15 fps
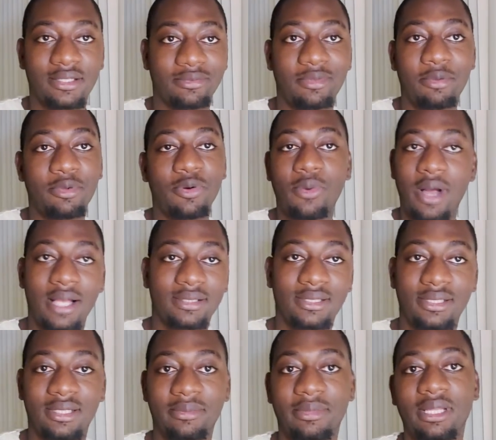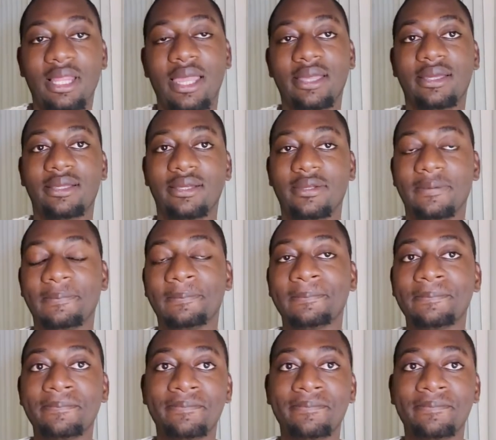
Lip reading: I remember watching them and liking them.